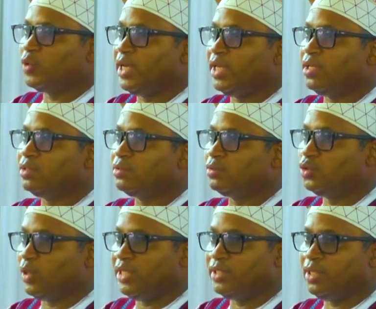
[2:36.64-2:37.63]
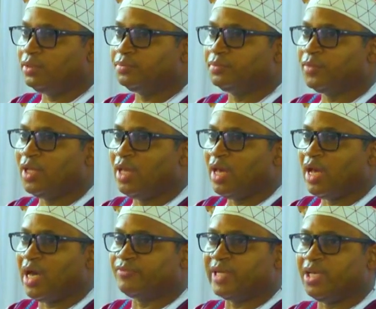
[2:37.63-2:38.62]
2020
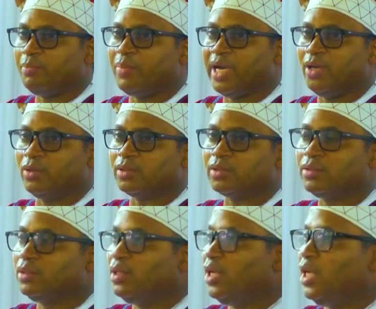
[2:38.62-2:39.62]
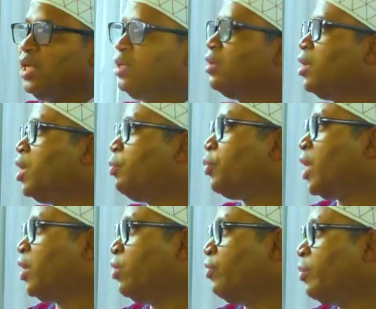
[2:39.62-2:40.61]
after a pilot
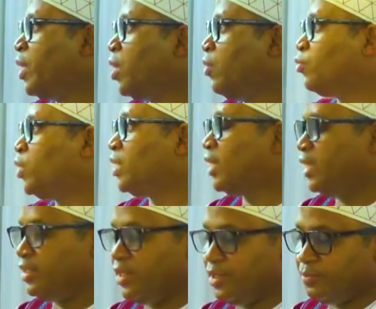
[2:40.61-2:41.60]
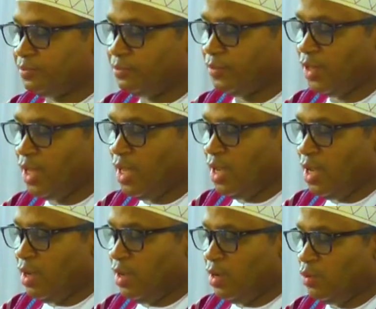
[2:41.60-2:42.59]
in November of 2019.
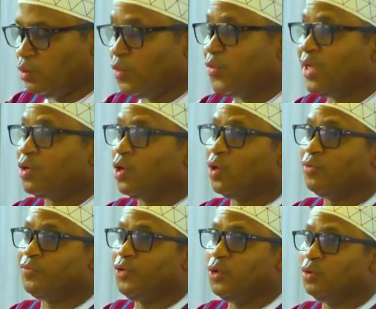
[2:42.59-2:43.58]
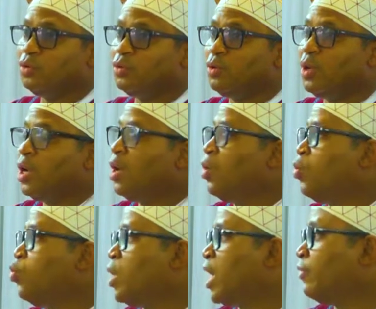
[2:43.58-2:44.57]
We thank all of you
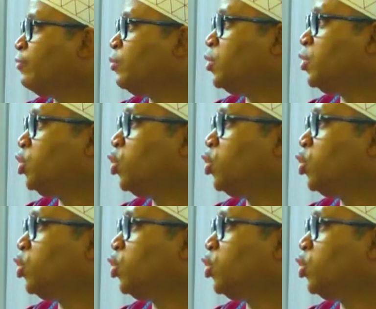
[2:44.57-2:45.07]
who have